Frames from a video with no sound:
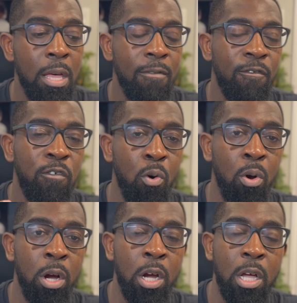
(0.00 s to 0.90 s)

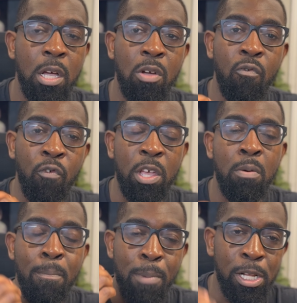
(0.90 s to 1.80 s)
for real
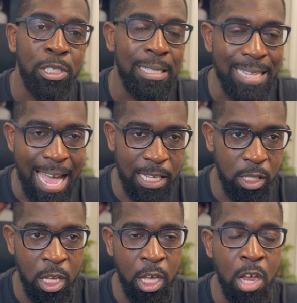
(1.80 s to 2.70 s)

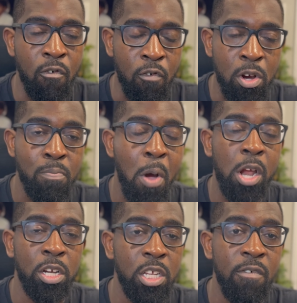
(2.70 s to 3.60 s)
multitasking and real
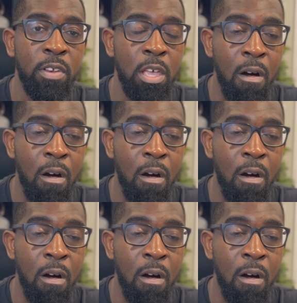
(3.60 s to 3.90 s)
productivity